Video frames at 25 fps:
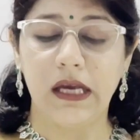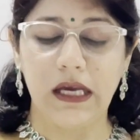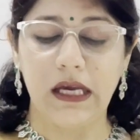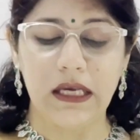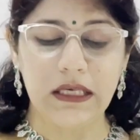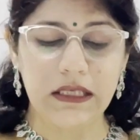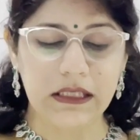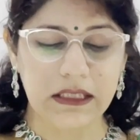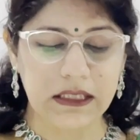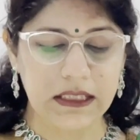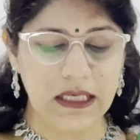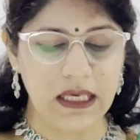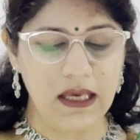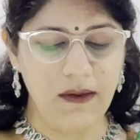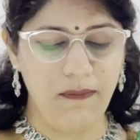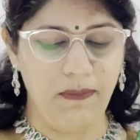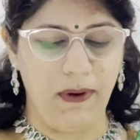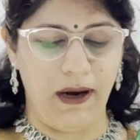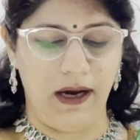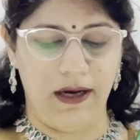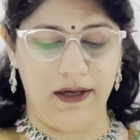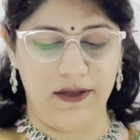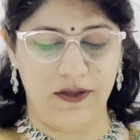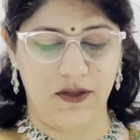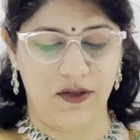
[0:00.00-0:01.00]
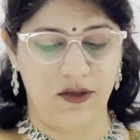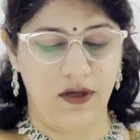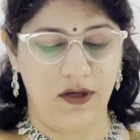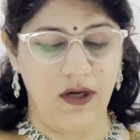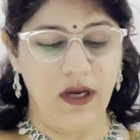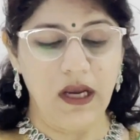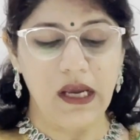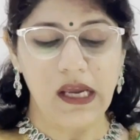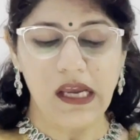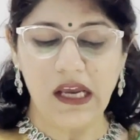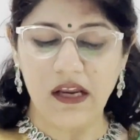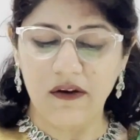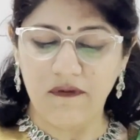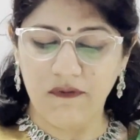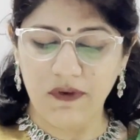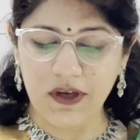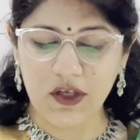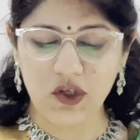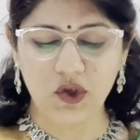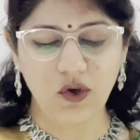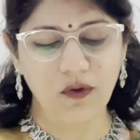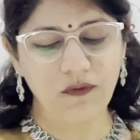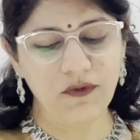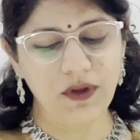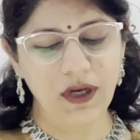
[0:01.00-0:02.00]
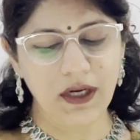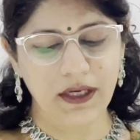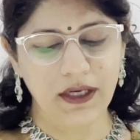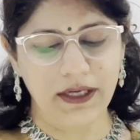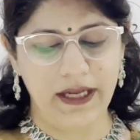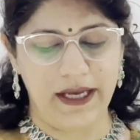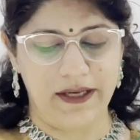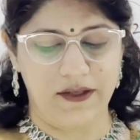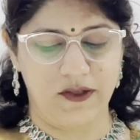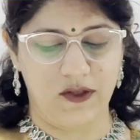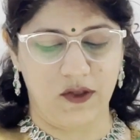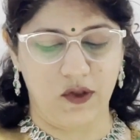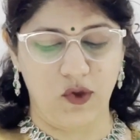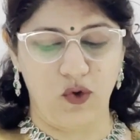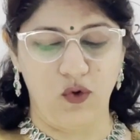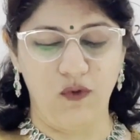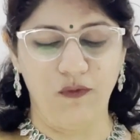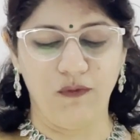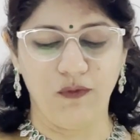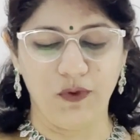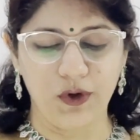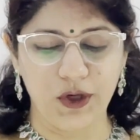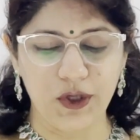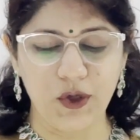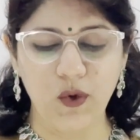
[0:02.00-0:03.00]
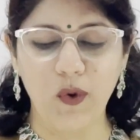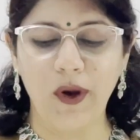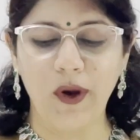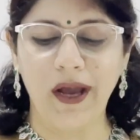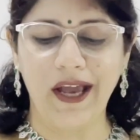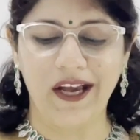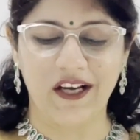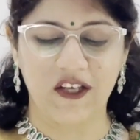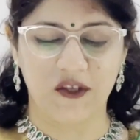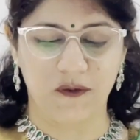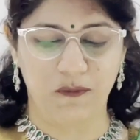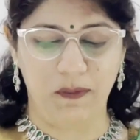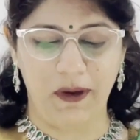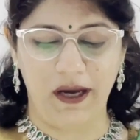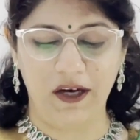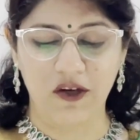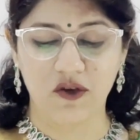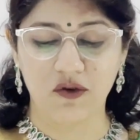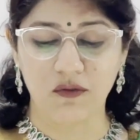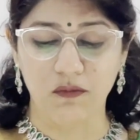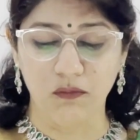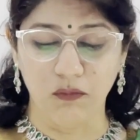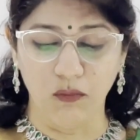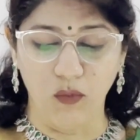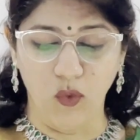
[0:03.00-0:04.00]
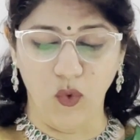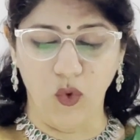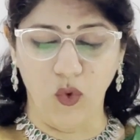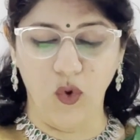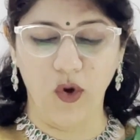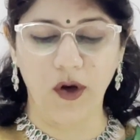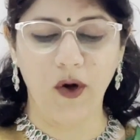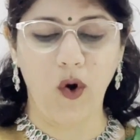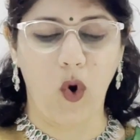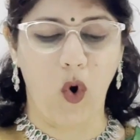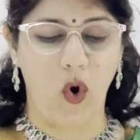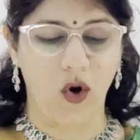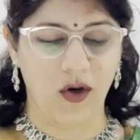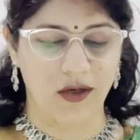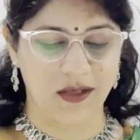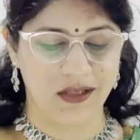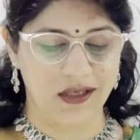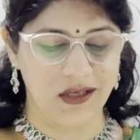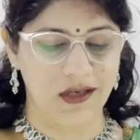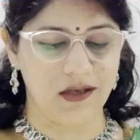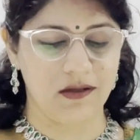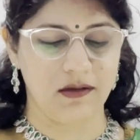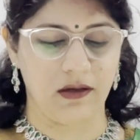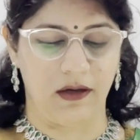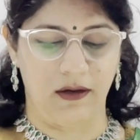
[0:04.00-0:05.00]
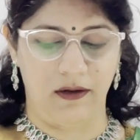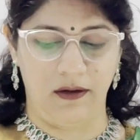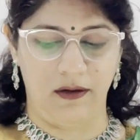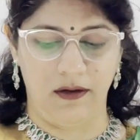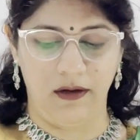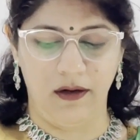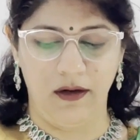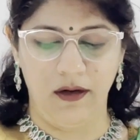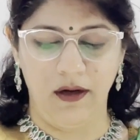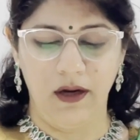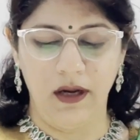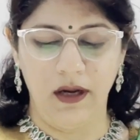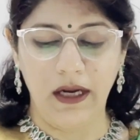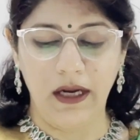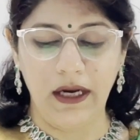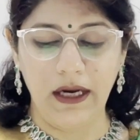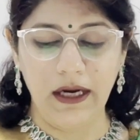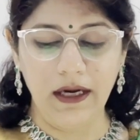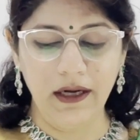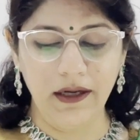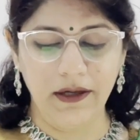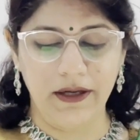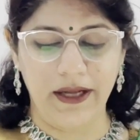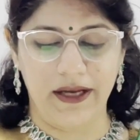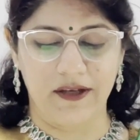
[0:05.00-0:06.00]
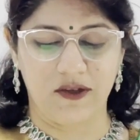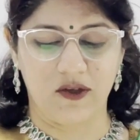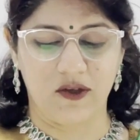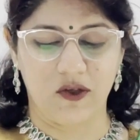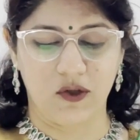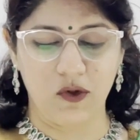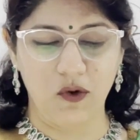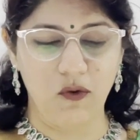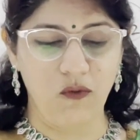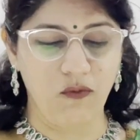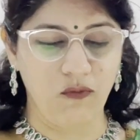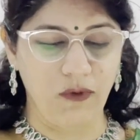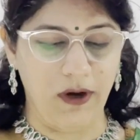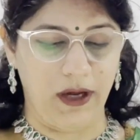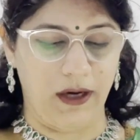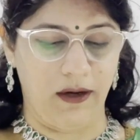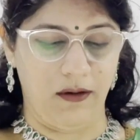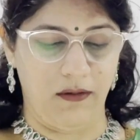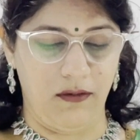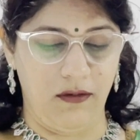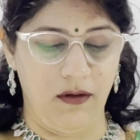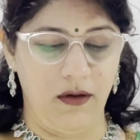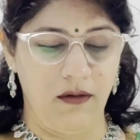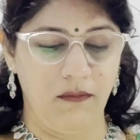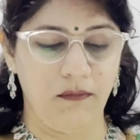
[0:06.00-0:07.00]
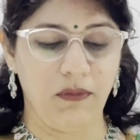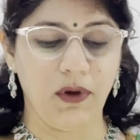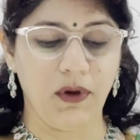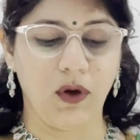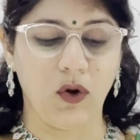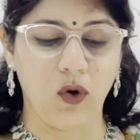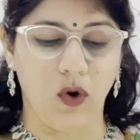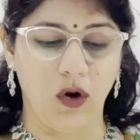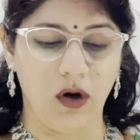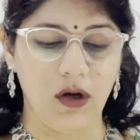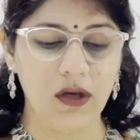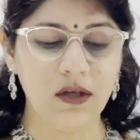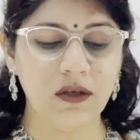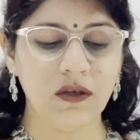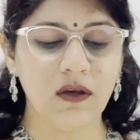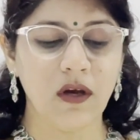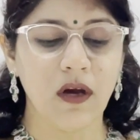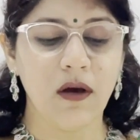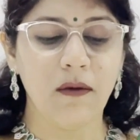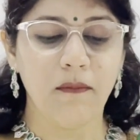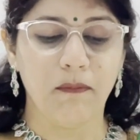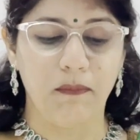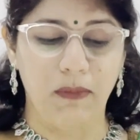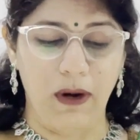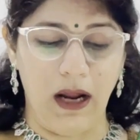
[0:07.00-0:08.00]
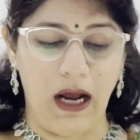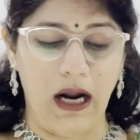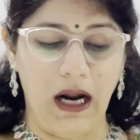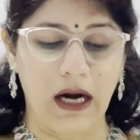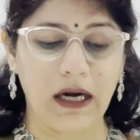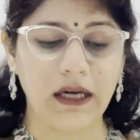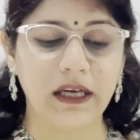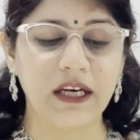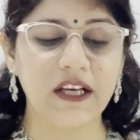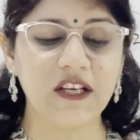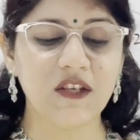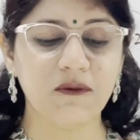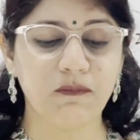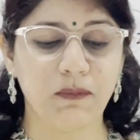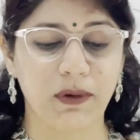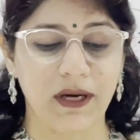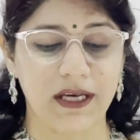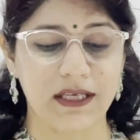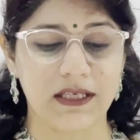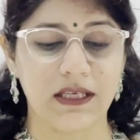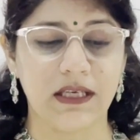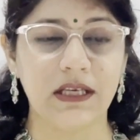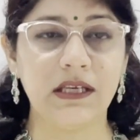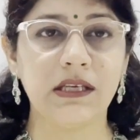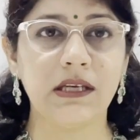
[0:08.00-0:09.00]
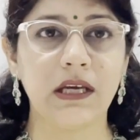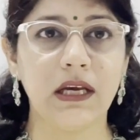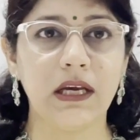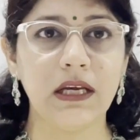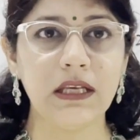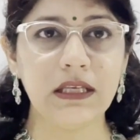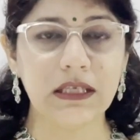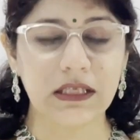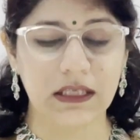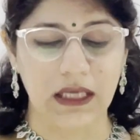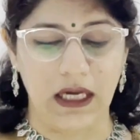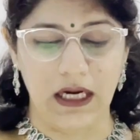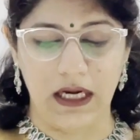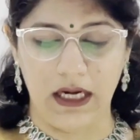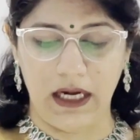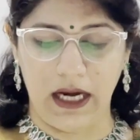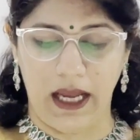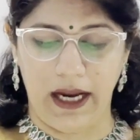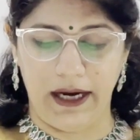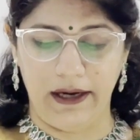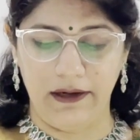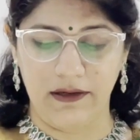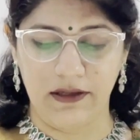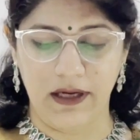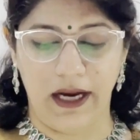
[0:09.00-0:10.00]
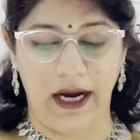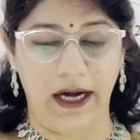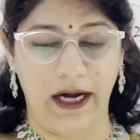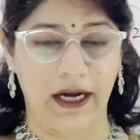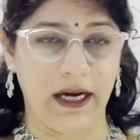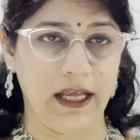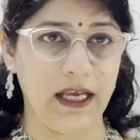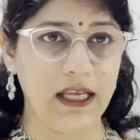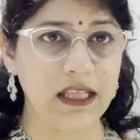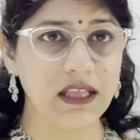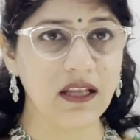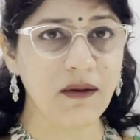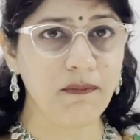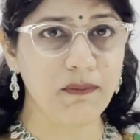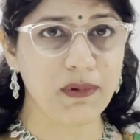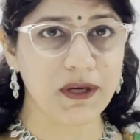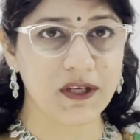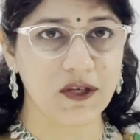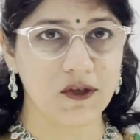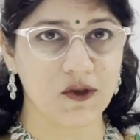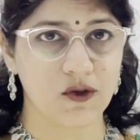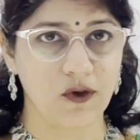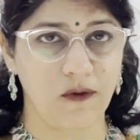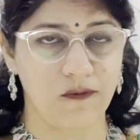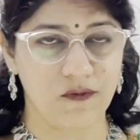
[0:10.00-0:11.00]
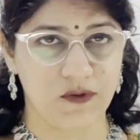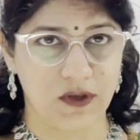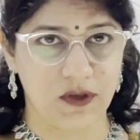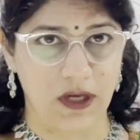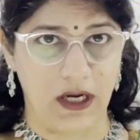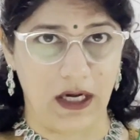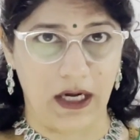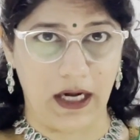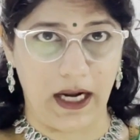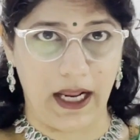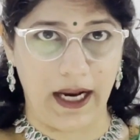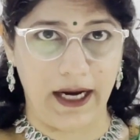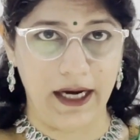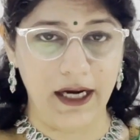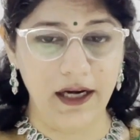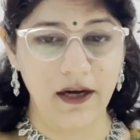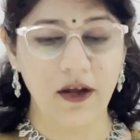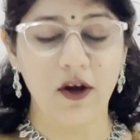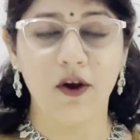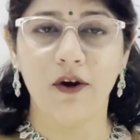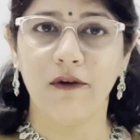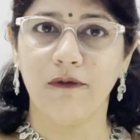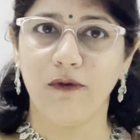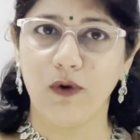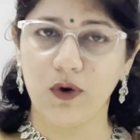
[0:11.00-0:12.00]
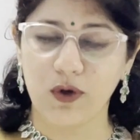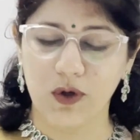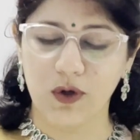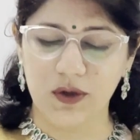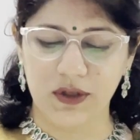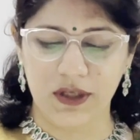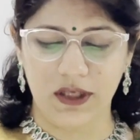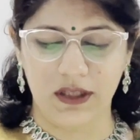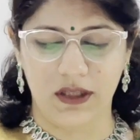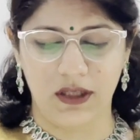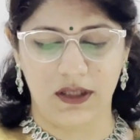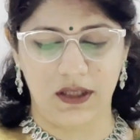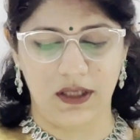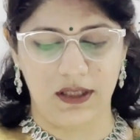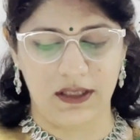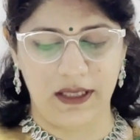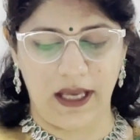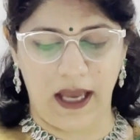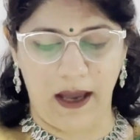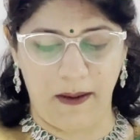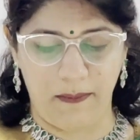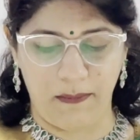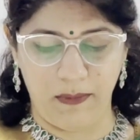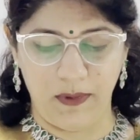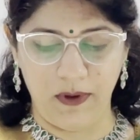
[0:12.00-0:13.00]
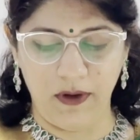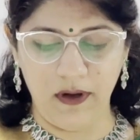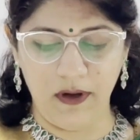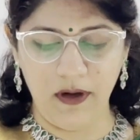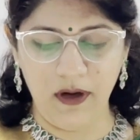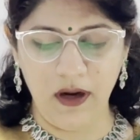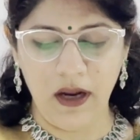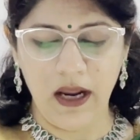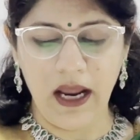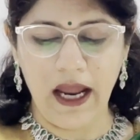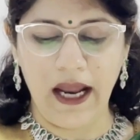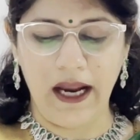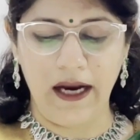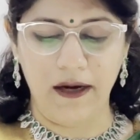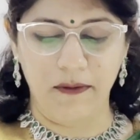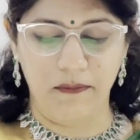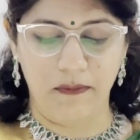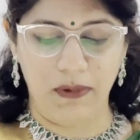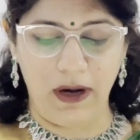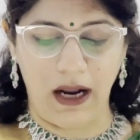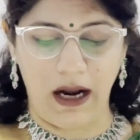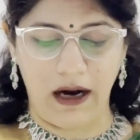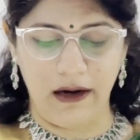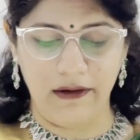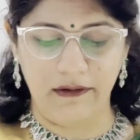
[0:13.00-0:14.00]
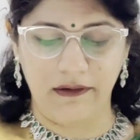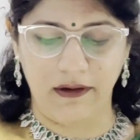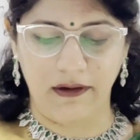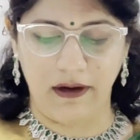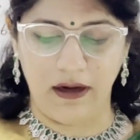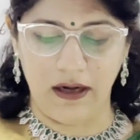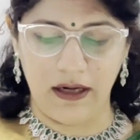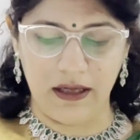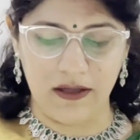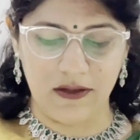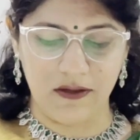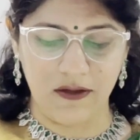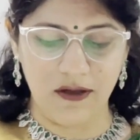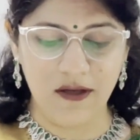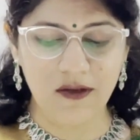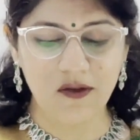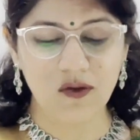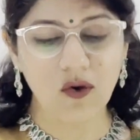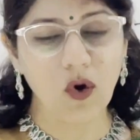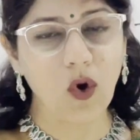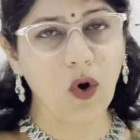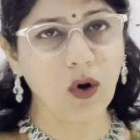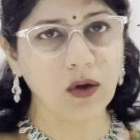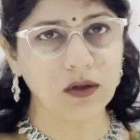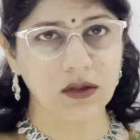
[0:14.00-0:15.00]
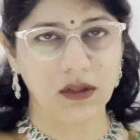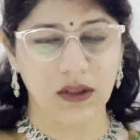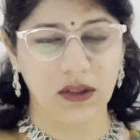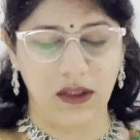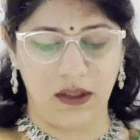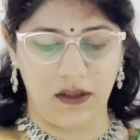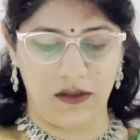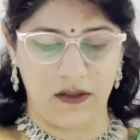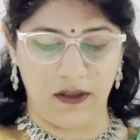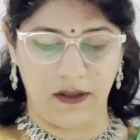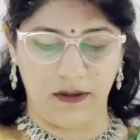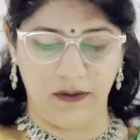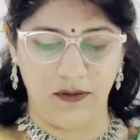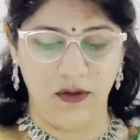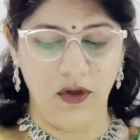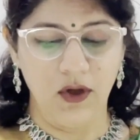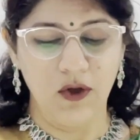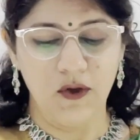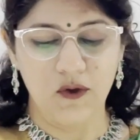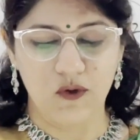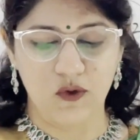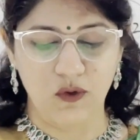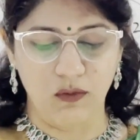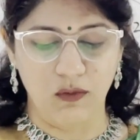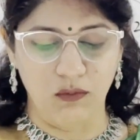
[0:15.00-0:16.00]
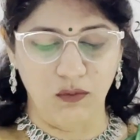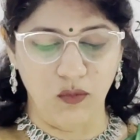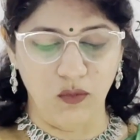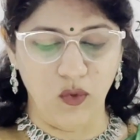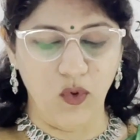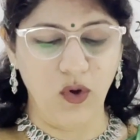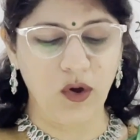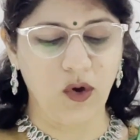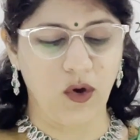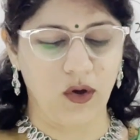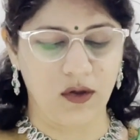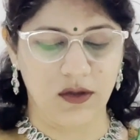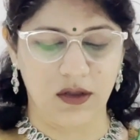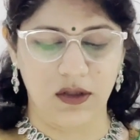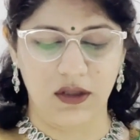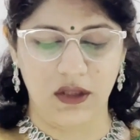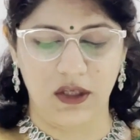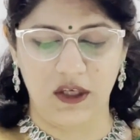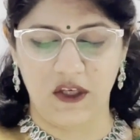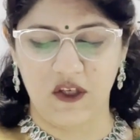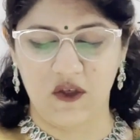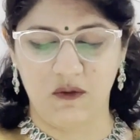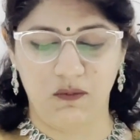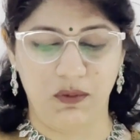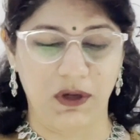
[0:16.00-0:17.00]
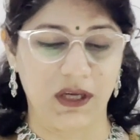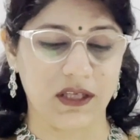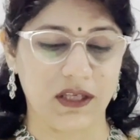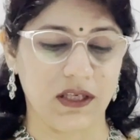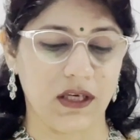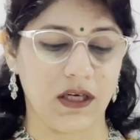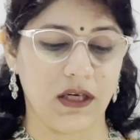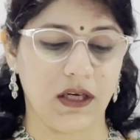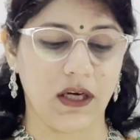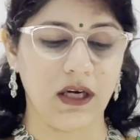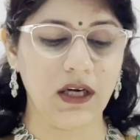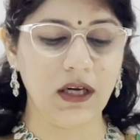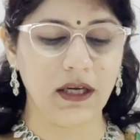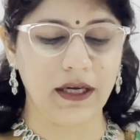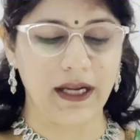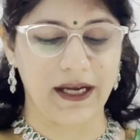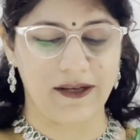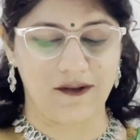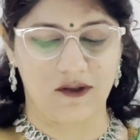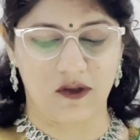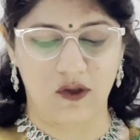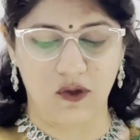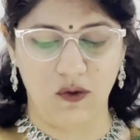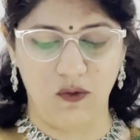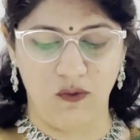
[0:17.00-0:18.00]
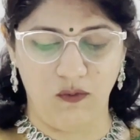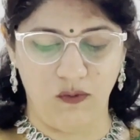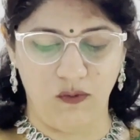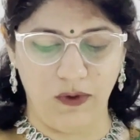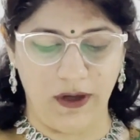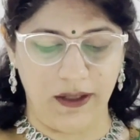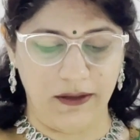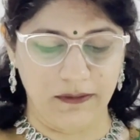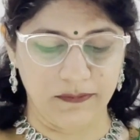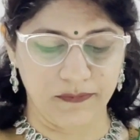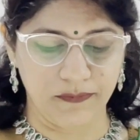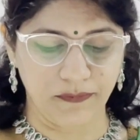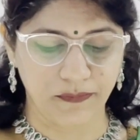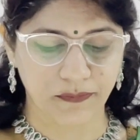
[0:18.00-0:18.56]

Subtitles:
In C part, in which of the test tube would you expect more oxygen? In test tube 1 because plant is present in sunlight and in the presence of sunlight, photosynthesis happens and plant releases oxygen. So more oxygen is present in test tube 1.